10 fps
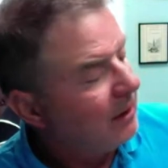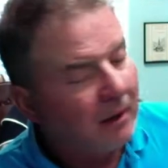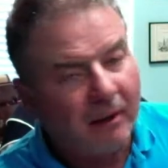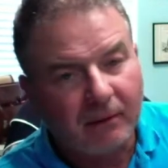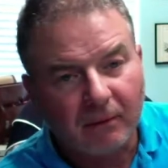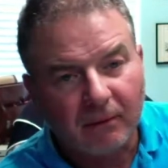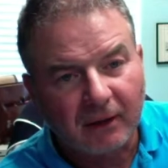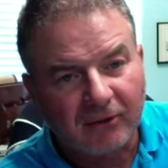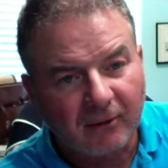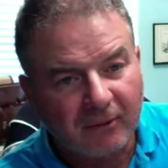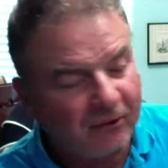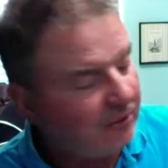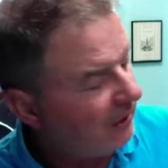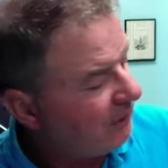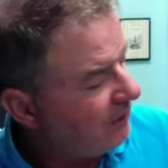like some of the
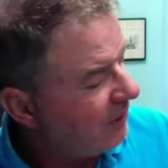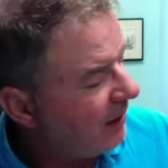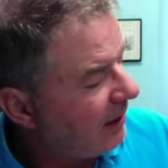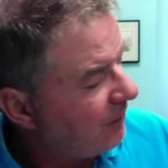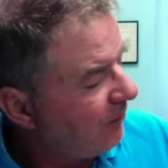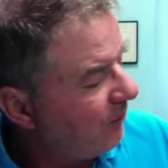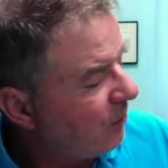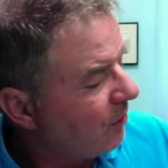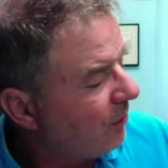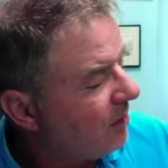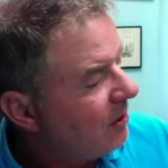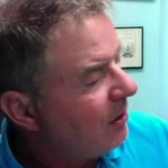stuff you've taken before.